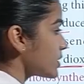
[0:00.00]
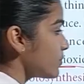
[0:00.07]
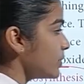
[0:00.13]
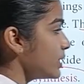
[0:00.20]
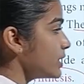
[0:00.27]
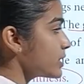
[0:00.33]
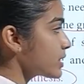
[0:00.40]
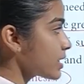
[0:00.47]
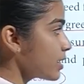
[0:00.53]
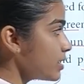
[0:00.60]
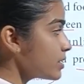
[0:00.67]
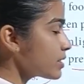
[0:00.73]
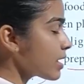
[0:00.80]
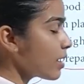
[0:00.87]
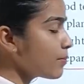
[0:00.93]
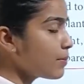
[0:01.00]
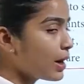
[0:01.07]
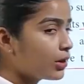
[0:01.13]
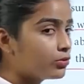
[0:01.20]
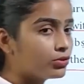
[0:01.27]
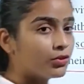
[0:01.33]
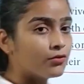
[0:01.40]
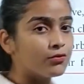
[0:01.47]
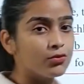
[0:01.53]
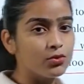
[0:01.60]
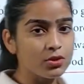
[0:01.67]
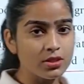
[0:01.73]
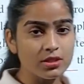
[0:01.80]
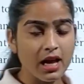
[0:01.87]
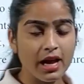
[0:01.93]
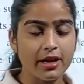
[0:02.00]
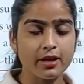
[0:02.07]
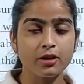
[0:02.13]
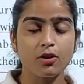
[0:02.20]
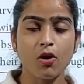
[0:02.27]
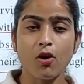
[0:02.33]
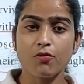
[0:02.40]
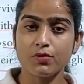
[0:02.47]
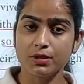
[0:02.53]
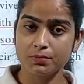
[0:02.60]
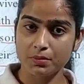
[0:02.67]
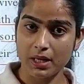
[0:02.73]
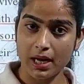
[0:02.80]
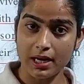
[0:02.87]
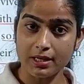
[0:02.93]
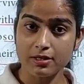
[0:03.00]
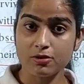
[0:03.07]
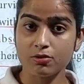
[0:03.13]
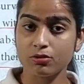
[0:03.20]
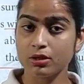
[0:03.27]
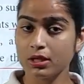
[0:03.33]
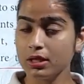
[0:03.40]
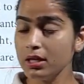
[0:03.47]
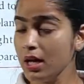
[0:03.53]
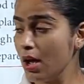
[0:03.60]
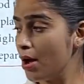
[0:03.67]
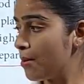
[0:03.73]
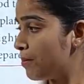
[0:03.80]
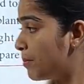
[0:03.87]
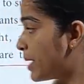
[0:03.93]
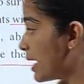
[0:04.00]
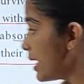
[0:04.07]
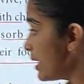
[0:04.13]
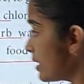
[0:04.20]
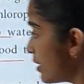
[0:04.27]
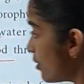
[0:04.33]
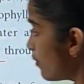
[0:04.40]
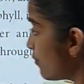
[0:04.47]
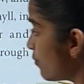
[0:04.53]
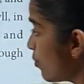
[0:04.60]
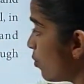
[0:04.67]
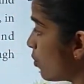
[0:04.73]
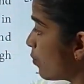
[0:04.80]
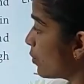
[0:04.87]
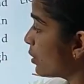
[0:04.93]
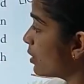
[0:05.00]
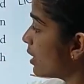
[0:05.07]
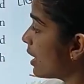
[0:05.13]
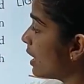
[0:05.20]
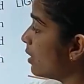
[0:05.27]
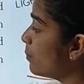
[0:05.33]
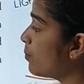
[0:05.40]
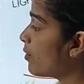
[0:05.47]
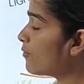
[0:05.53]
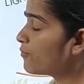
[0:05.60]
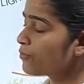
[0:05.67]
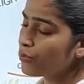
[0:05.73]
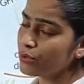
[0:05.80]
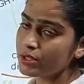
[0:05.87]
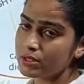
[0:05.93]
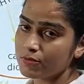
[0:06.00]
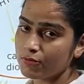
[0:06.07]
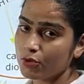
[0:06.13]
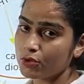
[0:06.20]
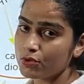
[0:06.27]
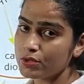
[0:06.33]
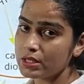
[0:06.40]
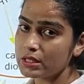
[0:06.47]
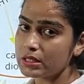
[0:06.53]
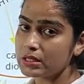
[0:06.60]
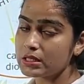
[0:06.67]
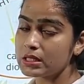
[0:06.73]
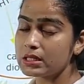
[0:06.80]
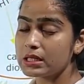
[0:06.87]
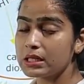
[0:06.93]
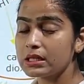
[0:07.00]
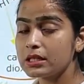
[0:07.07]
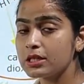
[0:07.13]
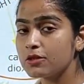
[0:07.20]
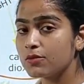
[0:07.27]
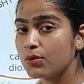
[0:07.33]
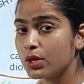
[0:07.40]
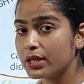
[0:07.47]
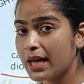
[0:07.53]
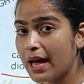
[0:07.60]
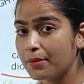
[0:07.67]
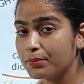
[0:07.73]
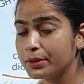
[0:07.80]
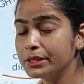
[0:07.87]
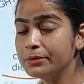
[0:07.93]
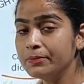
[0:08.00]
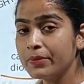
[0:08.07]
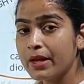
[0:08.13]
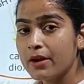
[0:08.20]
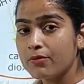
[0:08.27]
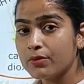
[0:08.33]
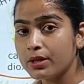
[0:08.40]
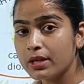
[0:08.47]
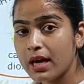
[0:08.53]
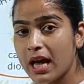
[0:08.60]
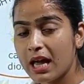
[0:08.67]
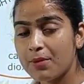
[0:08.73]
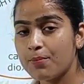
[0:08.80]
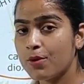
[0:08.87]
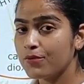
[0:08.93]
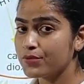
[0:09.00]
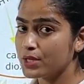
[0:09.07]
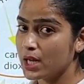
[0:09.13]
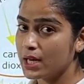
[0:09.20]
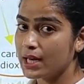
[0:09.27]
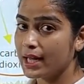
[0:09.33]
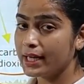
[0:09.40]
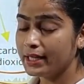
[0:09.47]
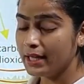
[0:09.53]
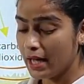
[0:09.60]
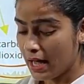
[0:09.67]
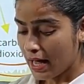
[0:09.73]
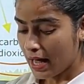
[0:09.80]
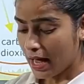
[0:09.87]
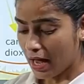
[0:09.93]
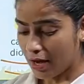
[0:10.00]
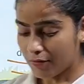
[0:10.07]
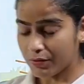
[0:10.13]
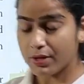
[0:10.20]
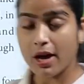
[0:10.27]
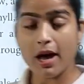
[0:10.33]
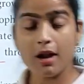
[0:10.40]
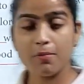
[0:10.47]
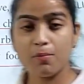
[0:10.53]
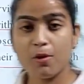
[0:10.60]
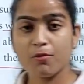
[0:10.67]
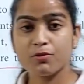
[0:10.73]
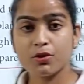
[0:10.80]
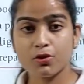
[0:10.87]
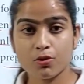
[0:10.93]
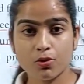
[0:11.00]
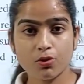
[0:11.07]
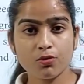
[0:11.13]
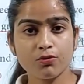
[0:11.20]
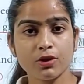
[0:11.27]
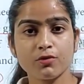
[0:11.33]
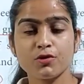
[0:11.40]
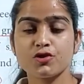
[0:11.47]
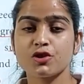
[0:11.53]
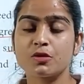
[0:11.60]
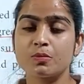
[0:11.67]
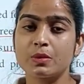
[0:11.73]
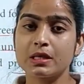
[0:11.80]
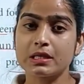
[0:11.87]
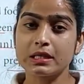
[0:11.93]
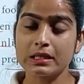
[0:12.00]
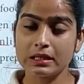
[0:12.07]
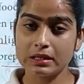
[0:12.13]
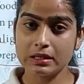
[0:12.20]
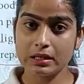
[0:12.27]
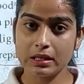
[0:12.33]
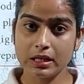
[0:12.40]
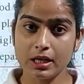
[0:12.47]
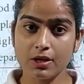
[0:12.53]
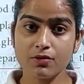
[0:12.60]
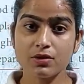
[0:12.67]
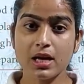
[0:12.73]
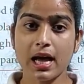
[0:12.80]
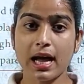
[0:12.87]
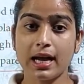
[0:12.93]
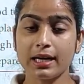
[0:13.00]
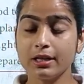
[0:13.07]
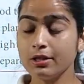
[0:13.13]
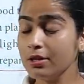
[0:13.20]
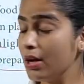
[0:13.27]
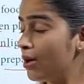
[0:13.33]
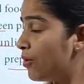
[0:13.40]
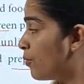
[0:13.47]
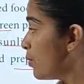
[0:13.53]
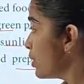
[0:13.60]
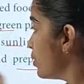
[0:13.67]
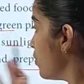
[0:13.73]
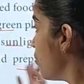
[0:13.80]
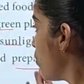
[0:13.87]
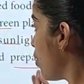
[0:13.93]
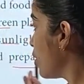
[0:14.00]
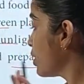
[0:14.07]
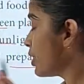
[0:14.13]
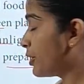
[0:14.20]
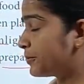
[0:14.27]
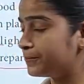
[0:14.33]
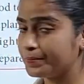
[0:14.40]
we discuss about the food cycle of a plant. So they made their food with the help of photosynthesis. In this, what happened? With the help of sunlight, with the help of the chlorophyll which is present in the leaves, and with the water